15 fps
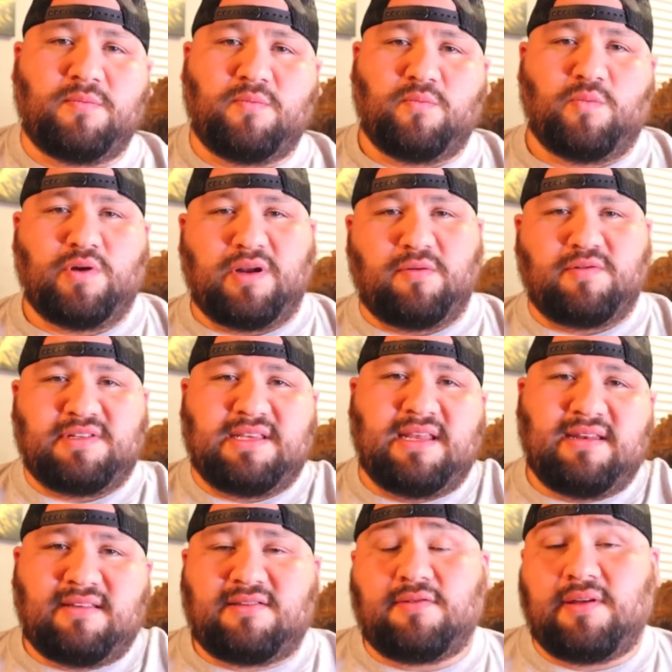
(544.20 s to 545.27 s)
what I was
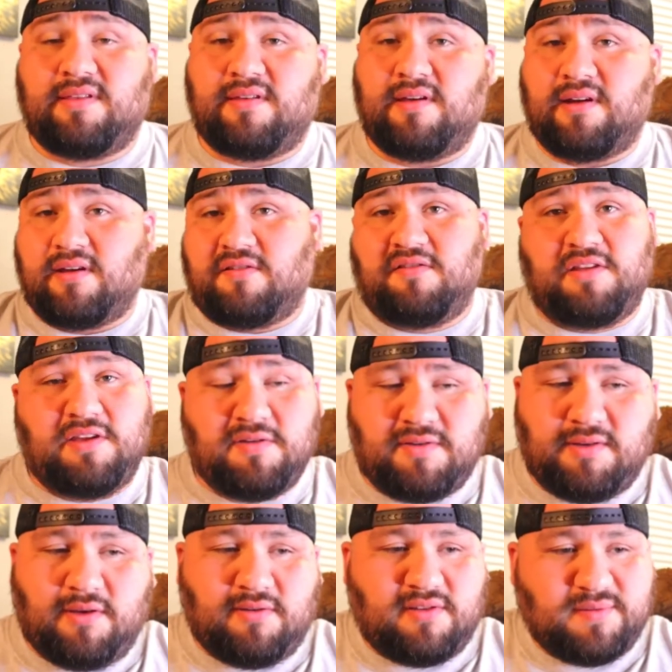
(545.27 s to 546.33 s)
selling, so I thought I could use
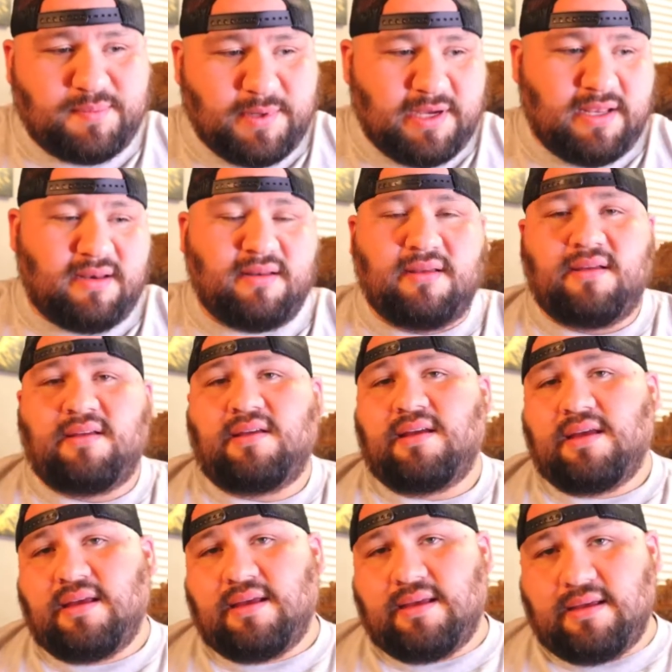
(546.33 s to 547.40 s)
those, but
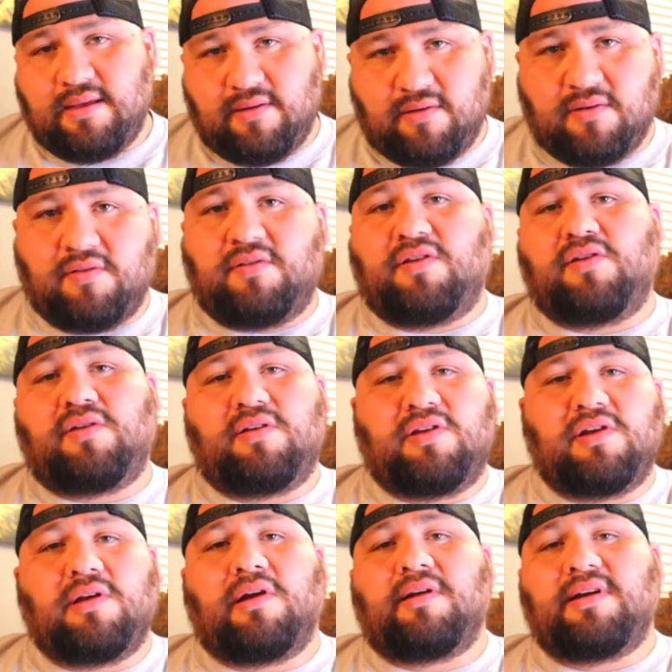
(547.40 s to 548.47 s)

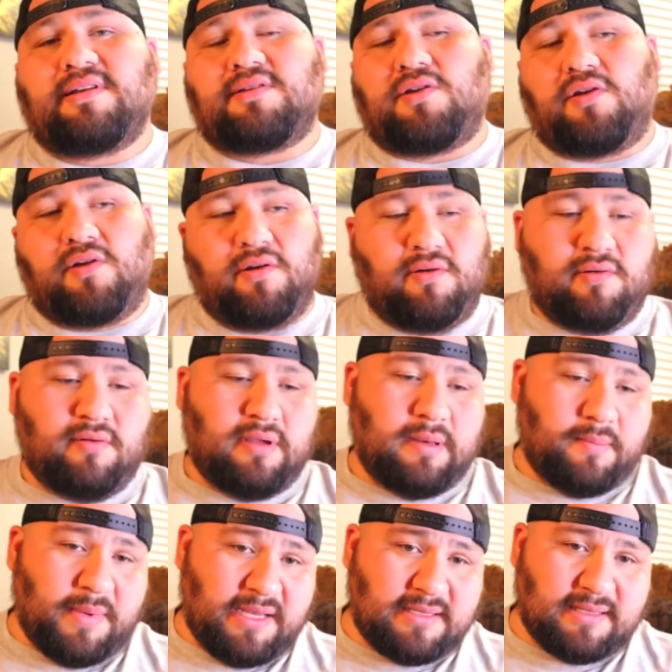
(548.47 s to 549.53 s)
you learn as you go, and
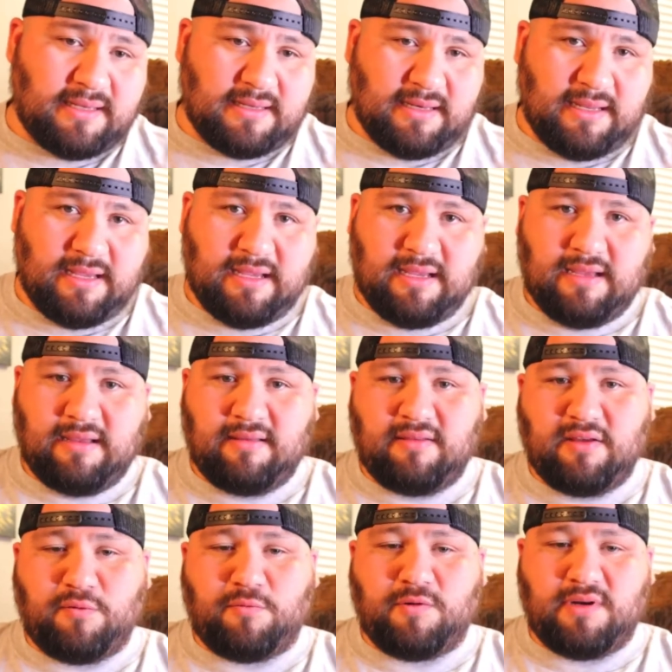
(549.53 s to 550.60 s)
basically
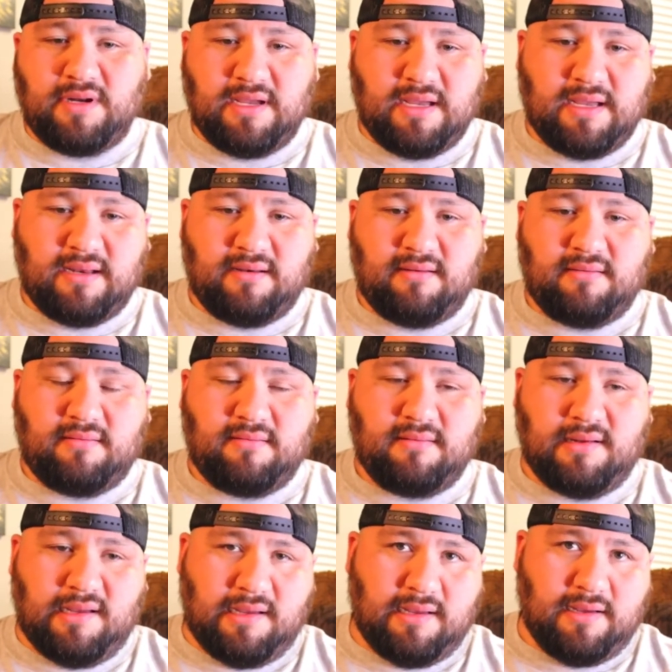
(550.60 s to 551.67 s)
they were not
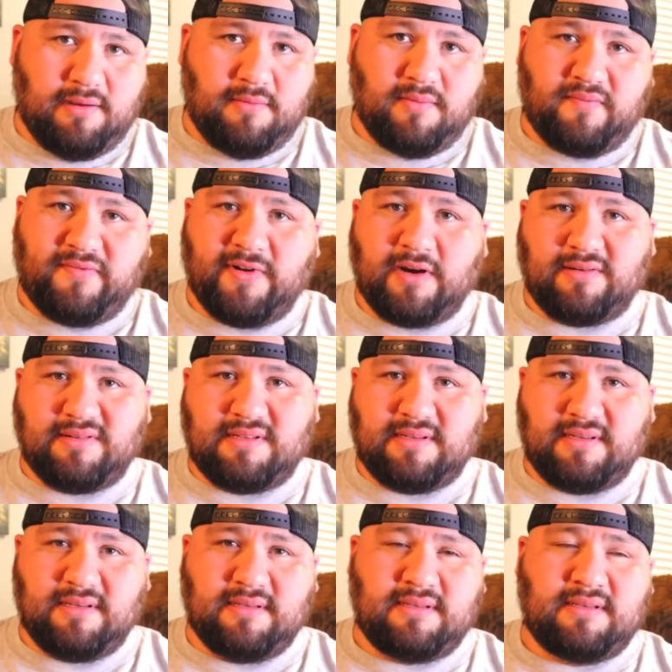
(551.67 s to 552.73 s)

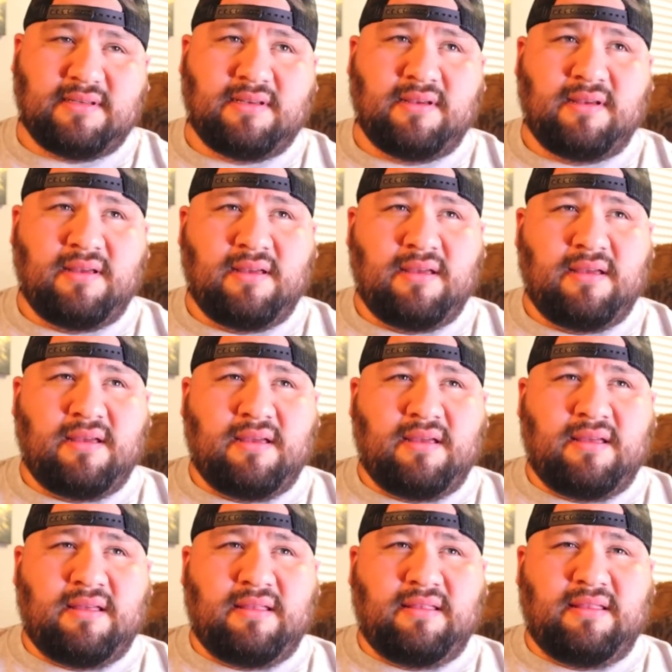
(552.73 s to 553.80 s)
fragrances
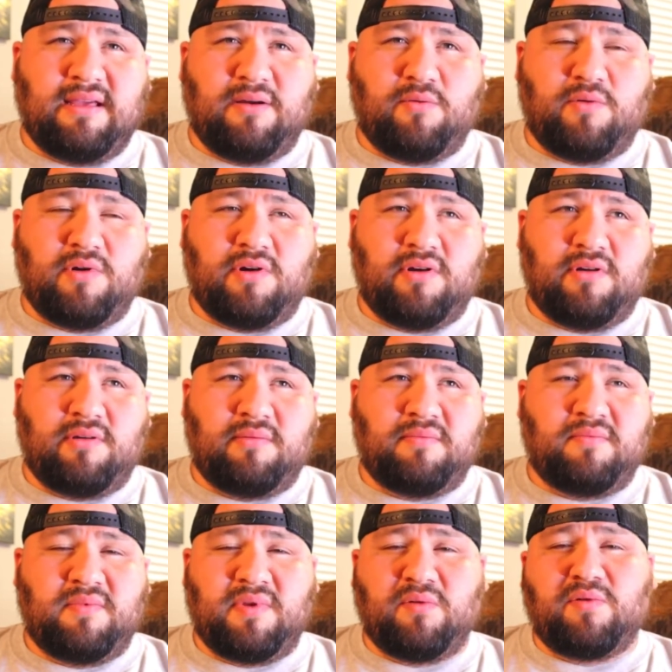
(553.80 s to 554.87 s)
that were
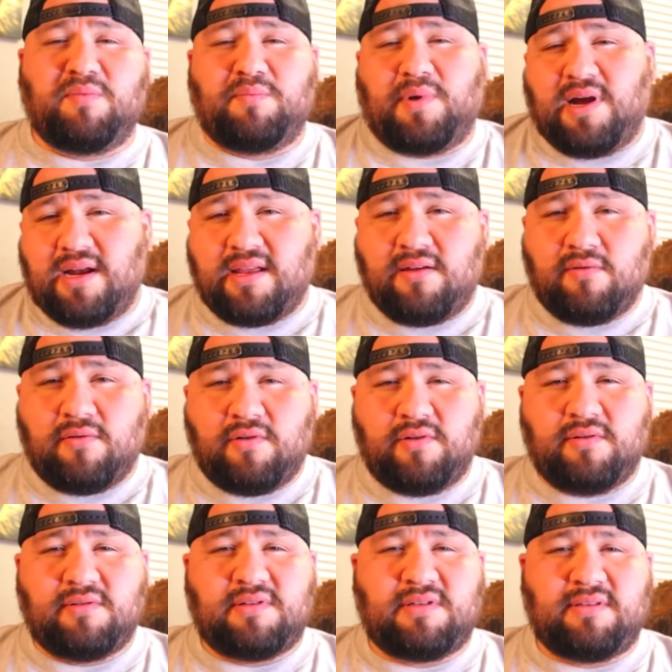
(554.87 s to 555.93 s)
body
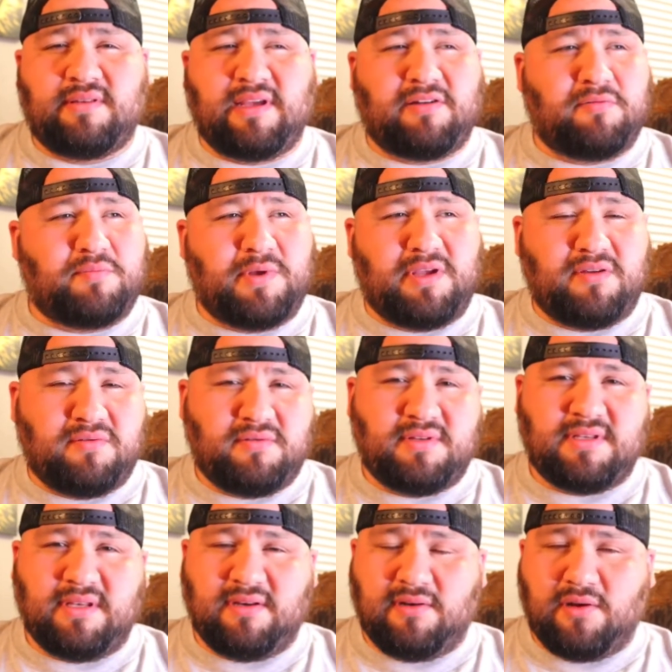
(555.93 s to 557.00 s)
oils. They could be used
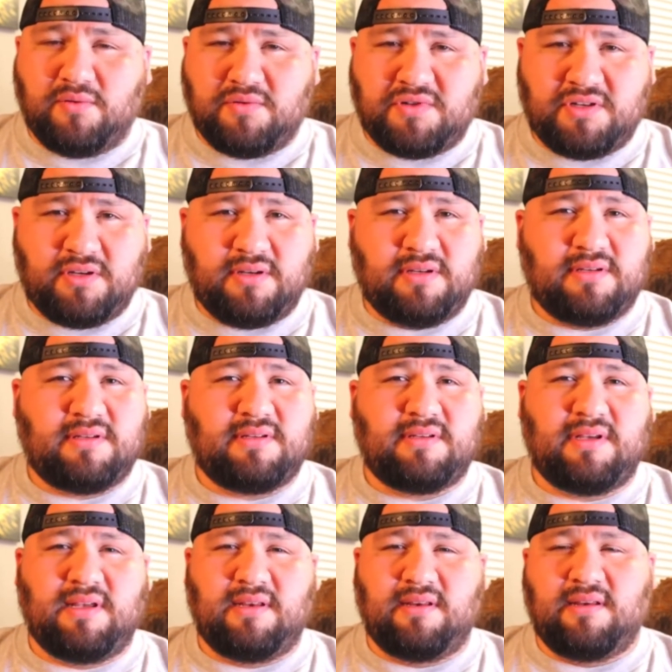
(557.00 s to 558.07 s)
in lotions
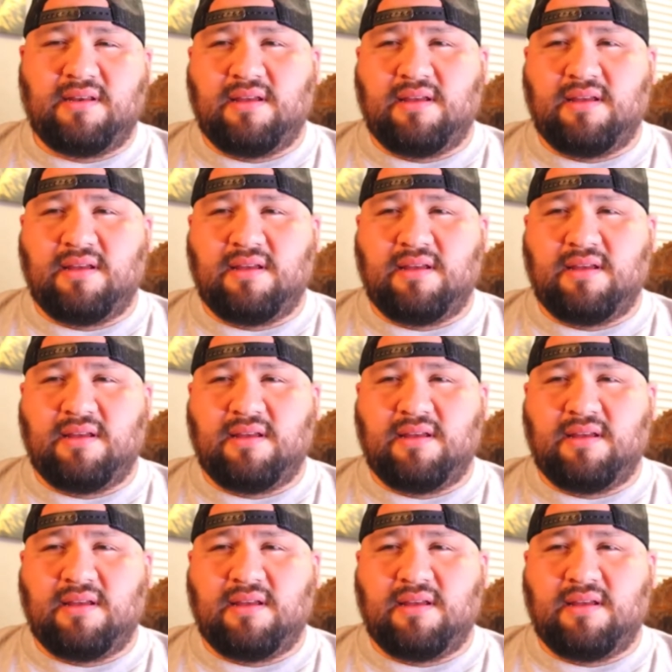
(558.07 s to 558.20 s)
and